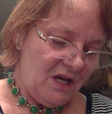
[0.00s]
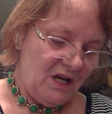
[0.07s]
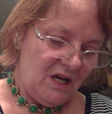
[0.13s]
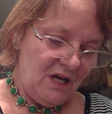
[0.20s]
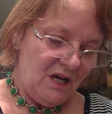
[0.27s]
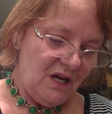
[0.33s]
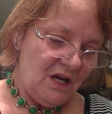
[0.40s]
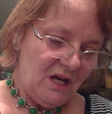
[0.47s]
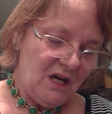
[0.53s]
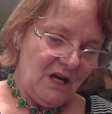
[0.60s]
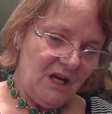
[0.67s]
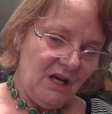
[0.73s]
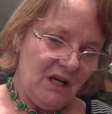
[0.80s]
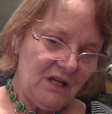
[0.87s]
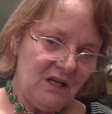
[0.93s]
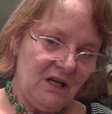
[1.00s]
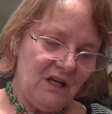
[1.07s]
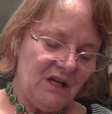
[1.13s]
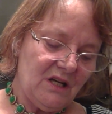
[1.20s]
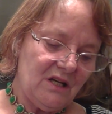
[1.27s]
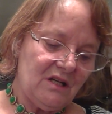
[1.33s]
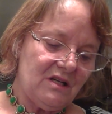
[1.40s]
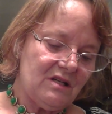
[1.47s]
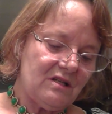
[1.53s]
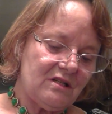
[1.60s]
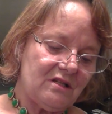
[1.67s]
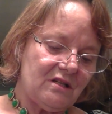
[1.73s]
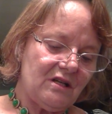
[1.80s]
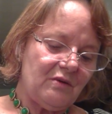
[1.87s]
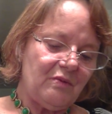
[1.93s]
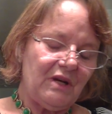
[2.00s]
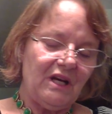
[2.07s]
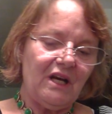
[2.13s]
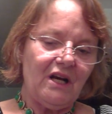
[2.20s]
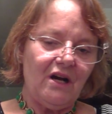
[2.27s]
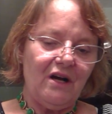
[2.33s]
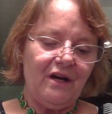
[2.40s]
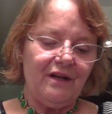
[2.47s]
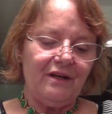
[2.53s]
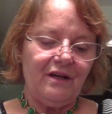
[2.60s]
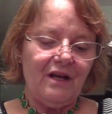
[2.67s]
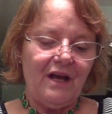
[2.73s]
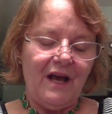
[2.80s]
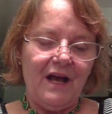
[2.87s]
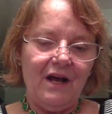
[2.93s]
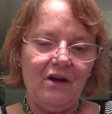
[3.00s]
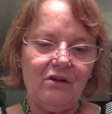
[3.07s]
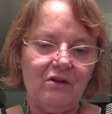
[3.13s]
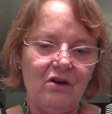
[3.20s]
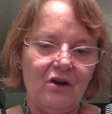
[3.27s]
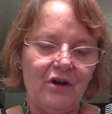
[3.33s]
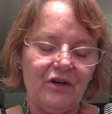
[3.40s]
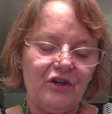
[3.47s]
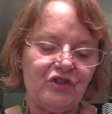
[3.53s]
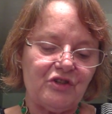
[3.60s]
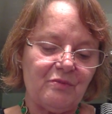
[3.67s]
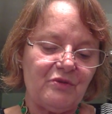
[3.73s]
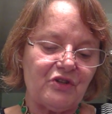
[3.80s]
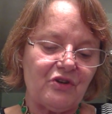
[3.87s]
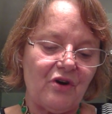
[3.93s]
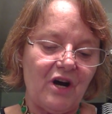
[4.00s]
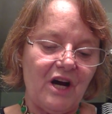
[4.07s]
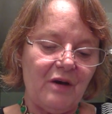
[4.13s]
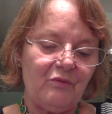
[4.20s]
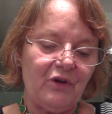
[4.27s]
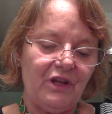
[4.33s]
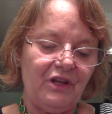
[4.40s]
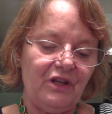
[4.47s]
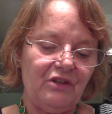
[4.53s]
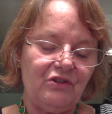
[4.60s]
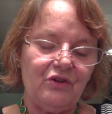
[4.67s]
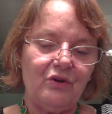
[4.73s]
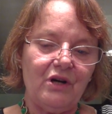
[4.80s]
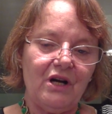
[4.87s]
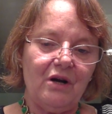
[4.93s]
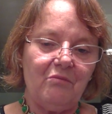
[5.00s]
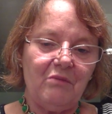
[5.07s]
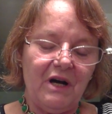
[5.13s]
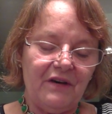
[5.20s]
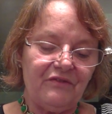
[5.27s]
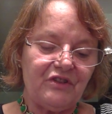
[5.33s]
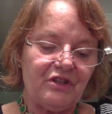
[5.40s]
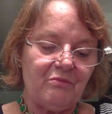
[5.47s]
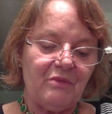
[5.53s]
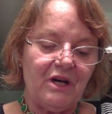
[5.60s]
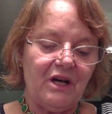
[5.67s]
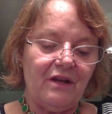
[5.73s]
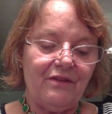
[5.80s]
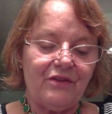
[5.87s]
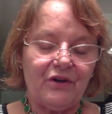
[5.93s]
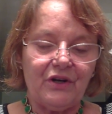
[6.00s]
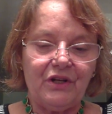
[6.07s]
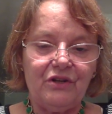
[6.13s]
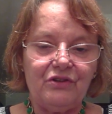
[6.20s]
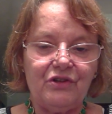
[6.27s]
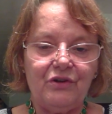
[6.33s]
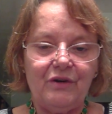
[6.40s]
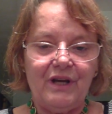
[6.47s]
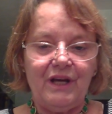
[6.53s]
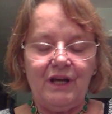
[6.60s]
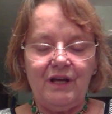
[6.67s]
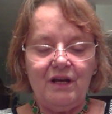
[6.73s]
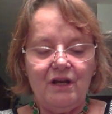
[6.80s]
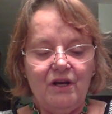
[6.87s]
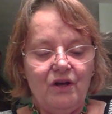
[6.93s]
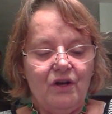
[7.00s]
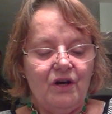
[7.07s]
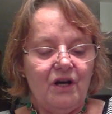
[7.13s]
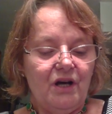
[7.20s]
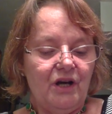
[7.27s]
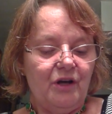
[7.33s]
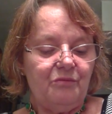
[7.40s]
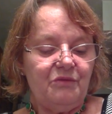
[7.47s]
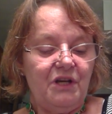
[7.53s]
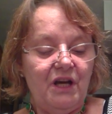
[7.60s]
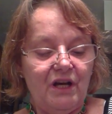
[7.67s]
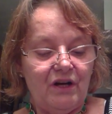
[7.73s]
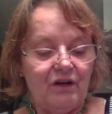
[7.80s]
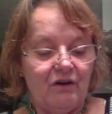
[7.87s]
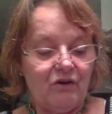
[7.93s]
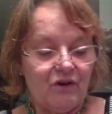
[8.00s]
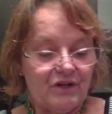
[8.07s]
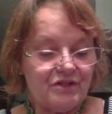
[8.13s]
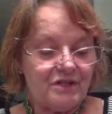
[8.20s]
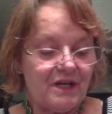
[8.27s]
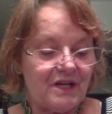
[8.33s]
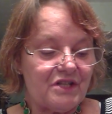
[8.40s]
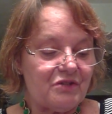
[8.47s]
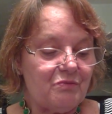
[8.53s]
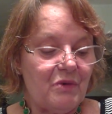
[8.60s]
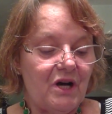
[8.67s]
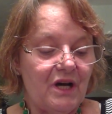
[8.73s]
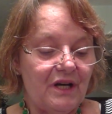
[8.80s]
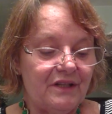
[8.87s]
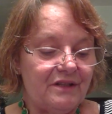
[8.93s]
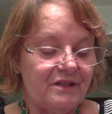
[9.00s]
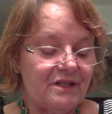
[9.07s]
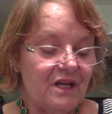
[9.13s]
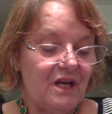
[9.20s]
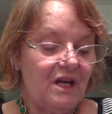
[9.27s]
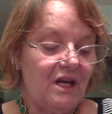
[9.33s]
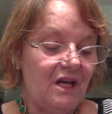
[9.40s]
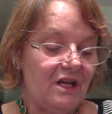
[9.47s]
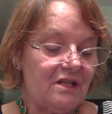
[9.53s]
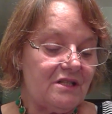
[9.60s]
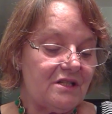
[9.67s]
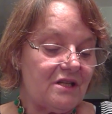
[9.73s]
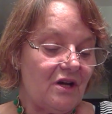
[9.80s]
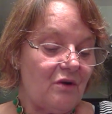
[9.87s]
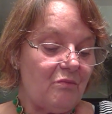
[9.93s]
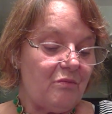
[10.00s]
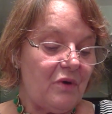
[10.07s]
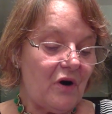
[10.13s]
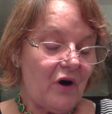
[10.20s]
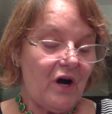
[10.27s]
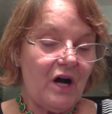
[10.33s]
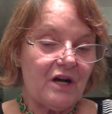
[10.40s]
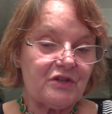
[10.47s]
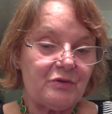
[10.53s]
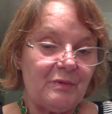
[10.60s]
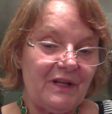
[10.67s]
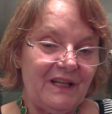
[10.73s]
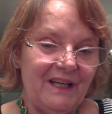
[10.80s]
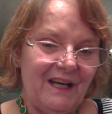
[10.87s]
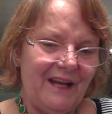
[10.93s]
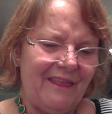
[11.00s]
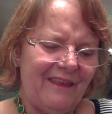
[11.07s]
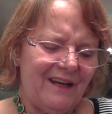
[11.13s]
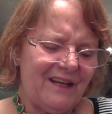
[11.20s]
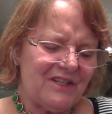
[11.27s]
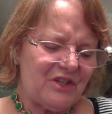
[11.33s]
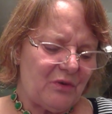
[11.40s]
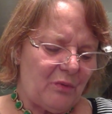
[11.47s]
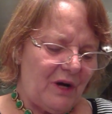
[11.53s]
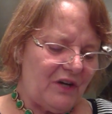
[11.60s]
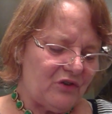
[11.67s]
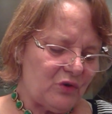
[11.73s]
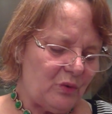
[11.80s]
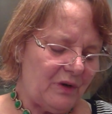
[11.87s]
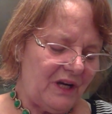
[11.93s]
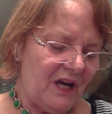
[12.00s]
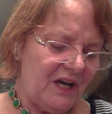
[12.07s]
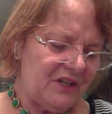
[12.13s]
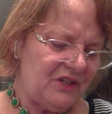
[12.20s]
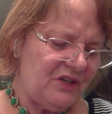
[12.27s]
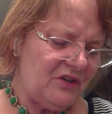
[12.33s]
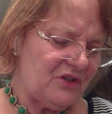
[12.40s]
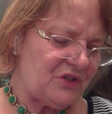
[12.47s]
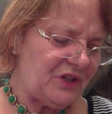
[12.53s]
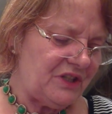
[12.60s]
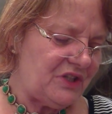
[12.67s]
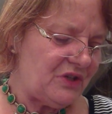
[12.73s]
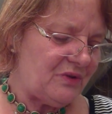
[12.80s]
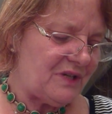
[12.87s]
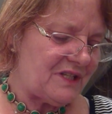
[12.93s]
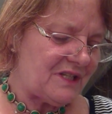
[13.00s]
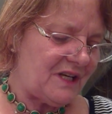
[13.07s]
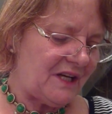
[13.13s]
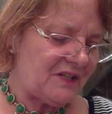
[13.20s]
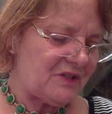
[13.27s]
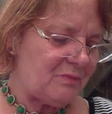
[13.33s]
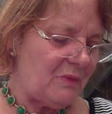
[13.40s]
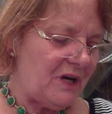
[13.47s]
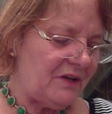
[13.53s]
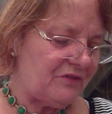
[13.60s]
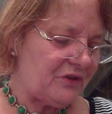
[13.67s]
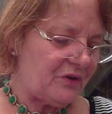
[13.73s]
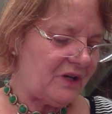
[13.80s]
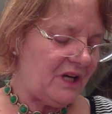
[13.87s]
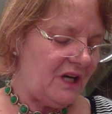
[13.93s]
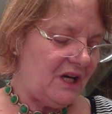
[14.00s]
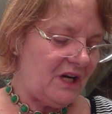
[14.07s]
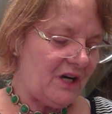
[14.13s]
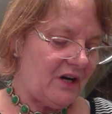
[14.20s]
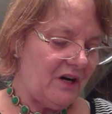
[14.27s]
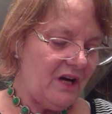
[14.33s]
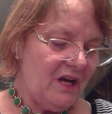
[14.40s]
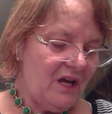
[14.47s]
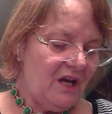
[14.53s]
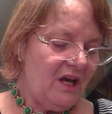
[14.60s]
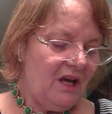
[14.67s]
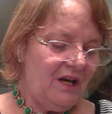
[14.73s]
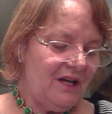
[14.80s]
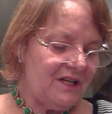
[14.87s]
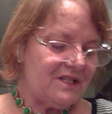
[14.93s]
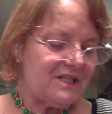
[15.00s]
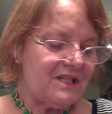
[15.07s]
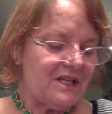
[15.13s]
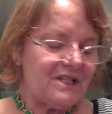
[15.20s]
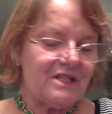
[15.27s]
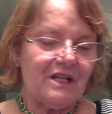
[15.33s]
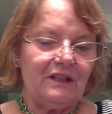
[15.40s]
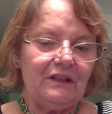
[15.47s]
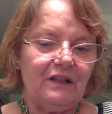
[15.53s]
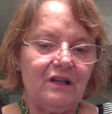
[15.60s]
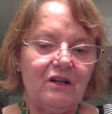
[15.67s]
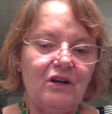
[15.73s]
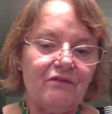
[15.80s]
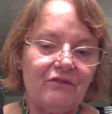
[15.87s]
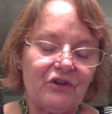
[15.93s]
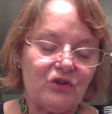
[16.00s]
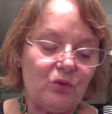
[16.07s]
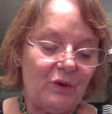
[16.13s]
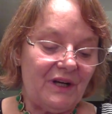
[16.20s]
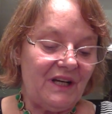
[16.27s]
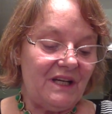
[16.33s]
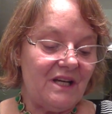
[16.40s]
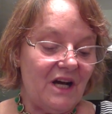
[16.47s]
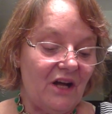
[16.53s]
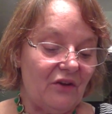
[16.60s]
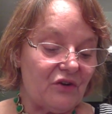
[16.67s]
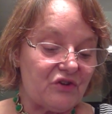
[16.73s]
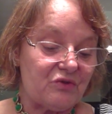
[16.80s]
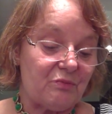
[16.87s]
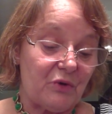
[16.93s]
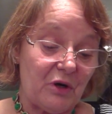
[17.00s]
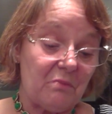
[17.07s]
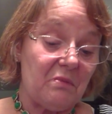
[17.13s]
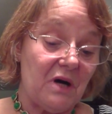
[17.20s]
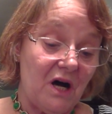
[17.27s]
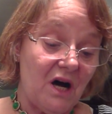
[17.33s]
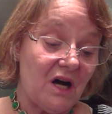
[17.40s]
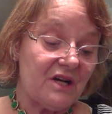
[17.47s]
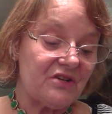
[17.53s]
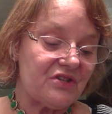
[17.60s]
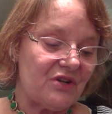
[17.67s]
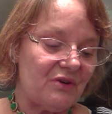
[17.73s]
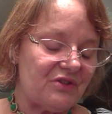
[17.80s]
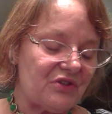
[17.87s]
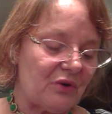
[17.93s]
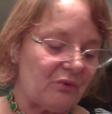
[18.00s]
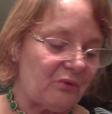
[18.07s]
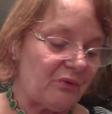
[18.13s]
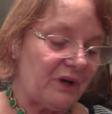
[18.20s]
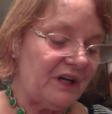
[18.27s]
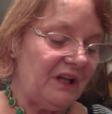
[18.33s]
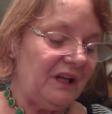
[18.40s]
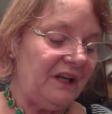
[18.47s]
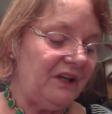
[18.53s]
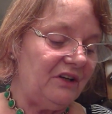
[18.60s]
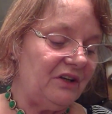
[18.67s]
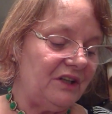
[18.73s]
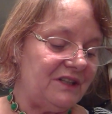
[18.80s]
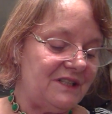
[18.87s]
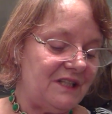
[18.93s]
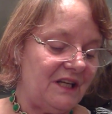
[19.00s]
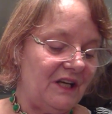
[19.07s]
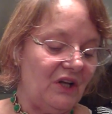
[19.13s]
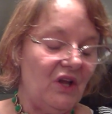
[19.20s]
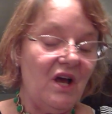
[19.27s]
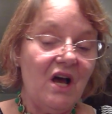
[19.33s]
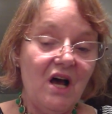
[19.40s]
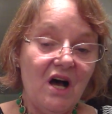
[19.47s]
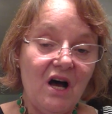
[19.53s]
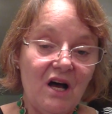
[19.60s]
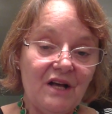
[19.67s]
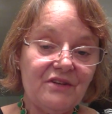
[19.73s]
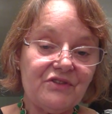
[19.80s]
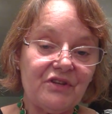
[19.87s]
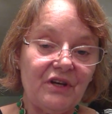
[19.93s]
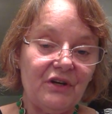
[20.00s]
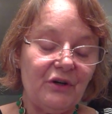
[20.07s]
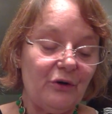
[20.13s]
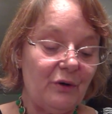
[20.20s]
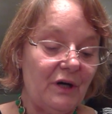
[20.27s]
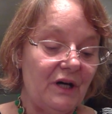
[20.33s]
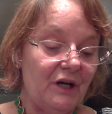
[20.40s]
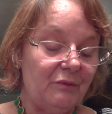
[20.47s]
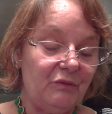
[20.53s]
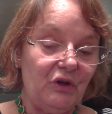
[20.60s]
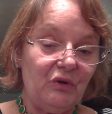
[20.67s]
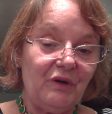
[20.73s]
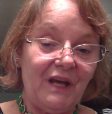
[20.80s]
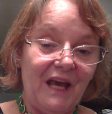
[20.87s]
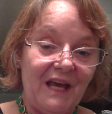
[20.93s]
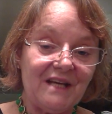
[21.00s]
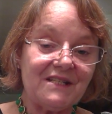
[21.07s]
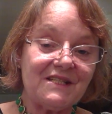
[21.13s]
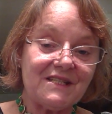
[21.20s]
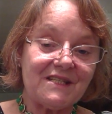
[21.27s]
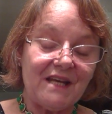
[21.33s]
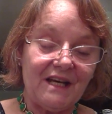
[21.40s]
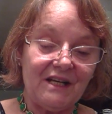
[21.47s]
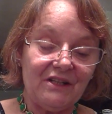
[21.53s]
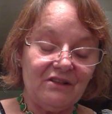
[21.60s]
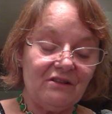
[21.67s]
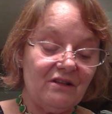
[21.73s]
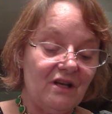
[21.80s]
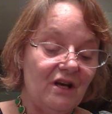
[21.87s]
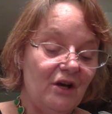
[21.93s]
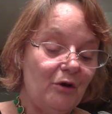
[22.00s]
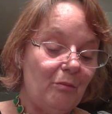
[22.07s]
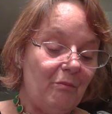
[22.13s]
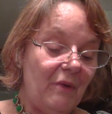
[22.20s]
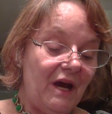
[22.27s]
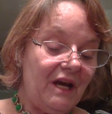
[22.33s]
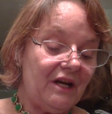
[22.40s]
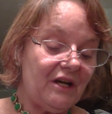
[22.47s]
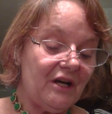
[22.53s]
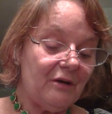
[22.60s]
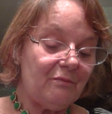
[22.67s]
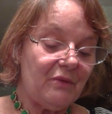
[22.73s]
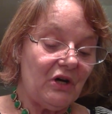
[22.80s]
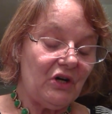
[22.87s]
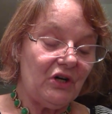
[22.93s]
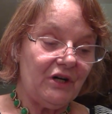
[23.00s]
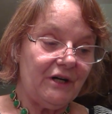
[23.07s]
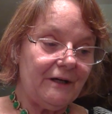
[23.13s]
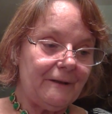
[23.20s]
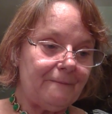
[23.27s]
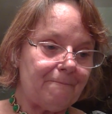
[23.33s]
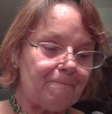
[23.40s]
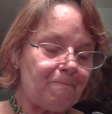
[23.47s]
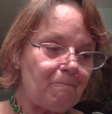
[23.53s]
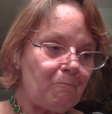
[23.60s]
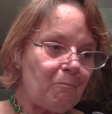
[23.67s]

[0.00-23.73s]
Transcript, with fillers: and it is depending on how long you subscribe, whether you do a month to month or you do a um, year or six month. It's approximately, I think it's around twenty. I do usually do a six month or a year, and it's just a little over twenty dollars per box, so it's a really good deal. Also, um, you can sell makeup on